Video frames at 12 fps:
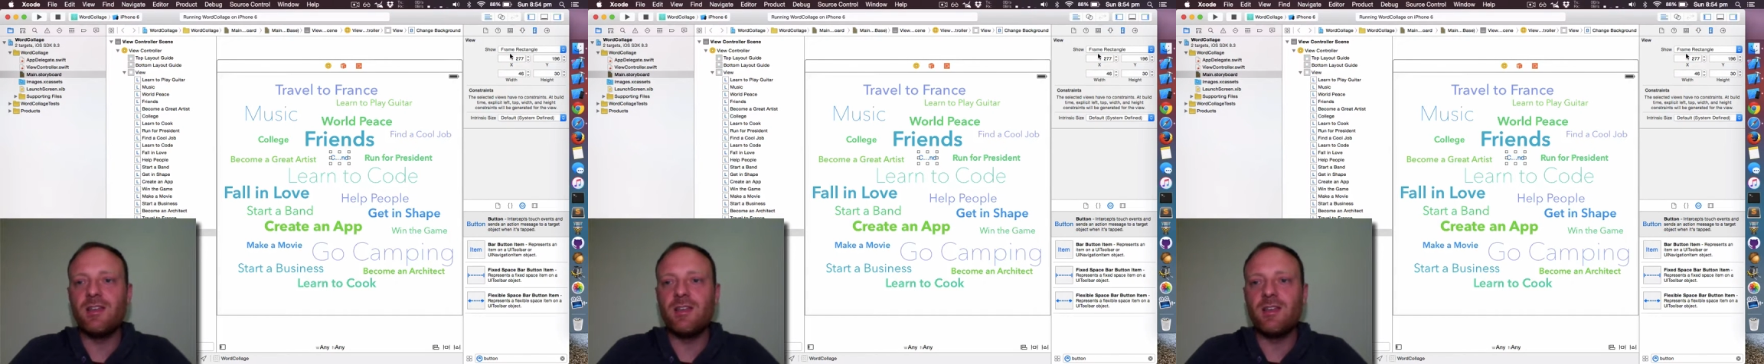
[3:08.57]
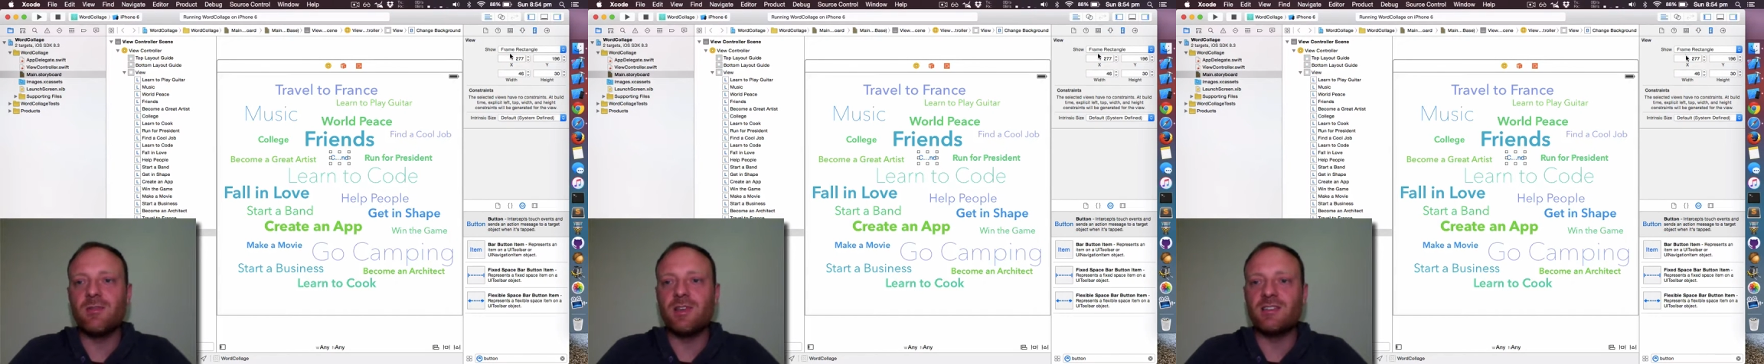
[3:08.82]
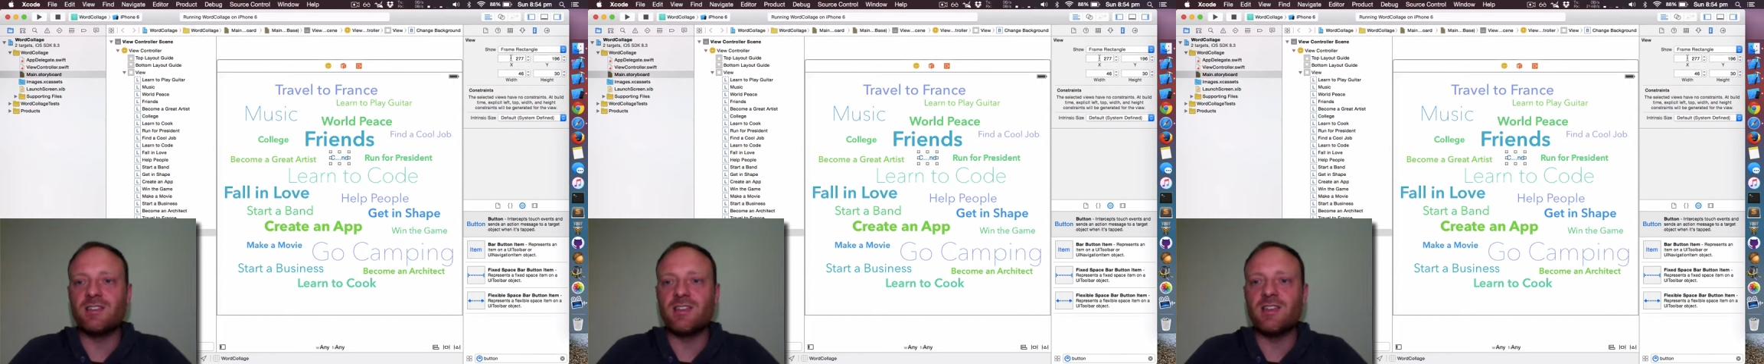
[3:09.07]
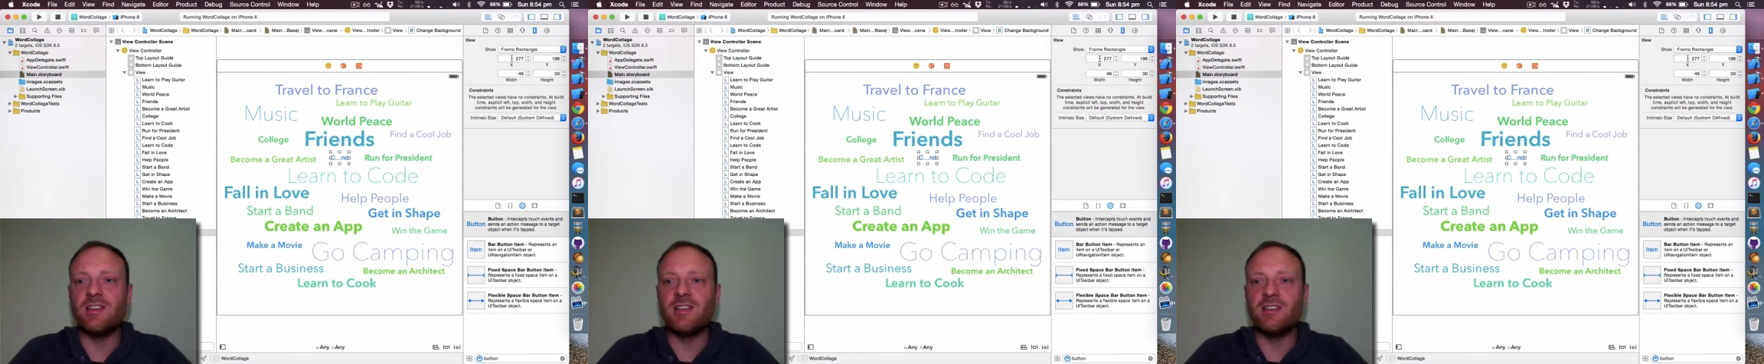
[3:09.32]
Here we can see
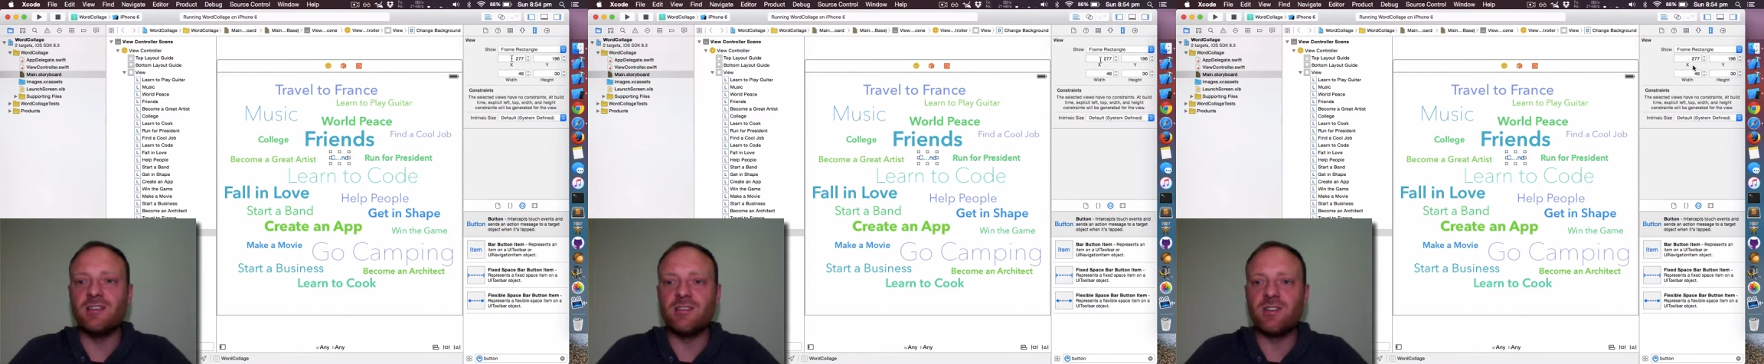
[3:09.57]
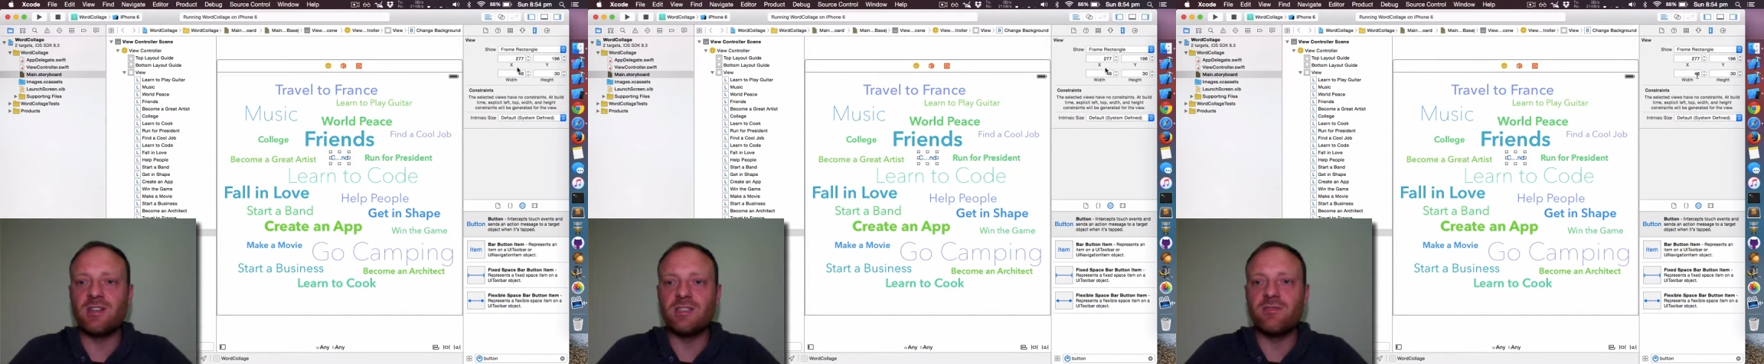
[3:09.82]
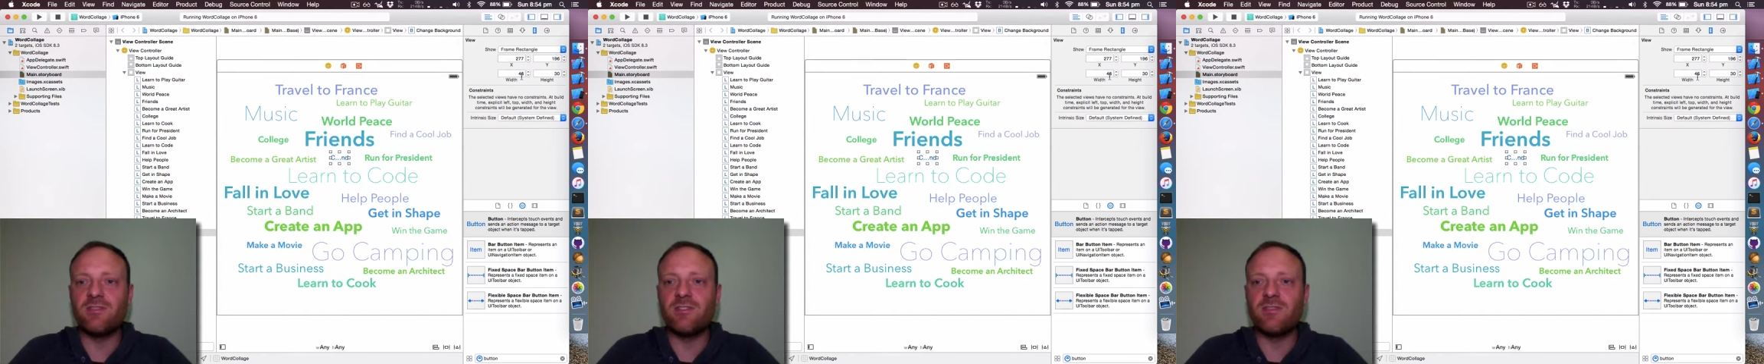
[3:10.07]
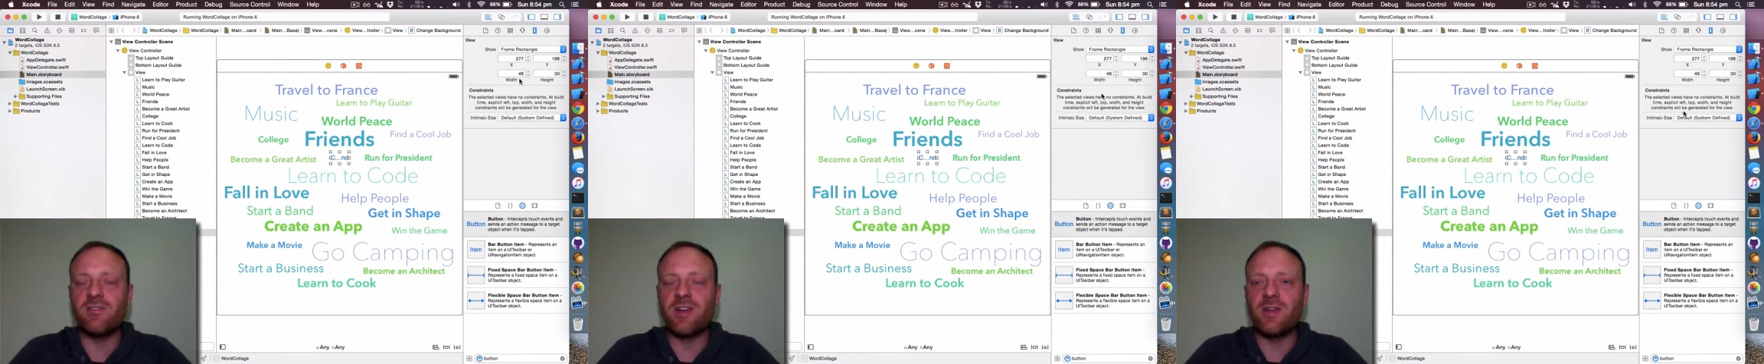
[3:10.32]
the size of the
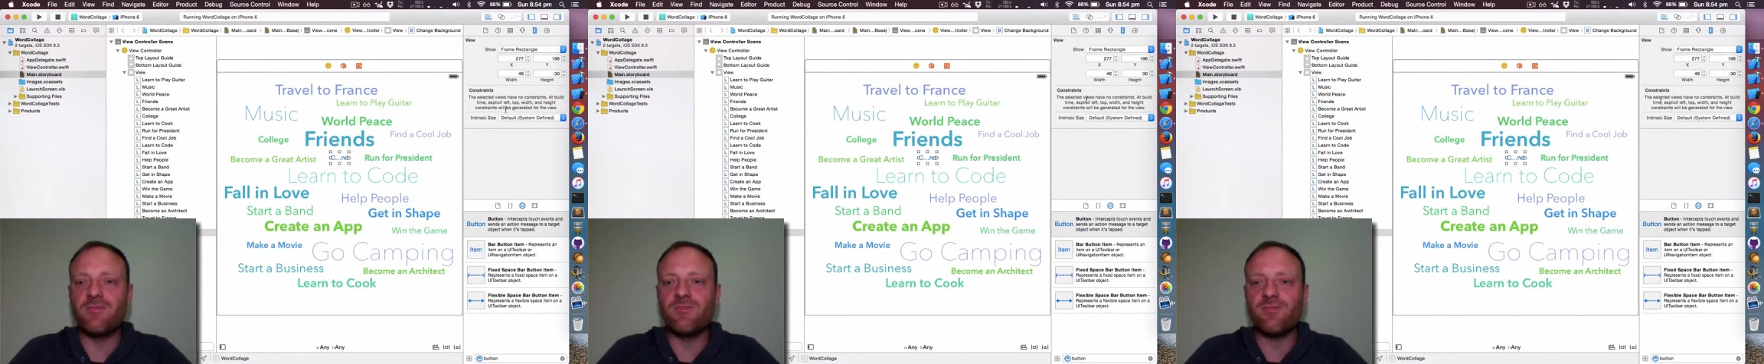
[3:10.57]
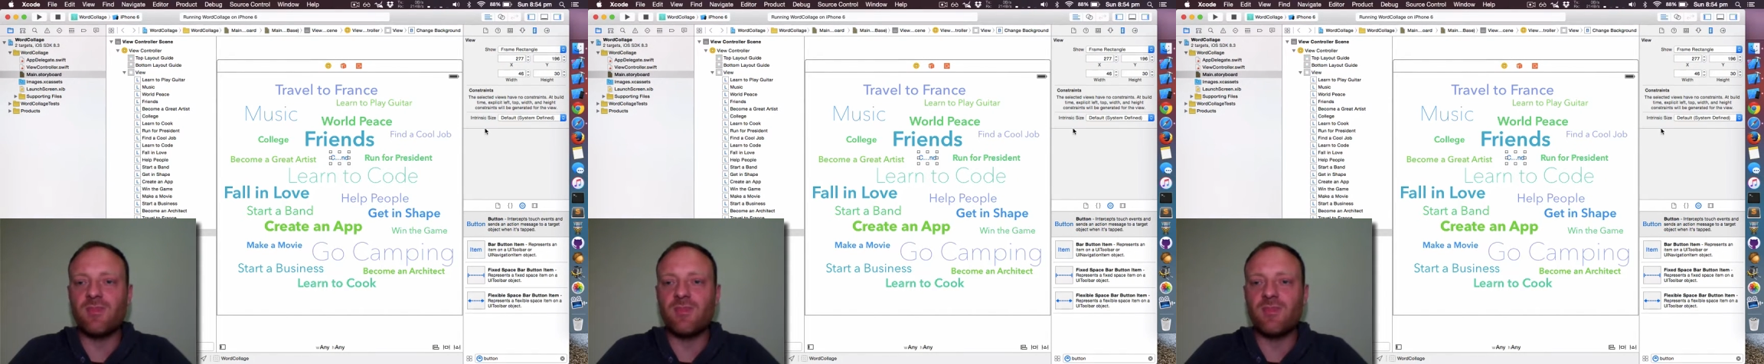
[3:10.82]
frame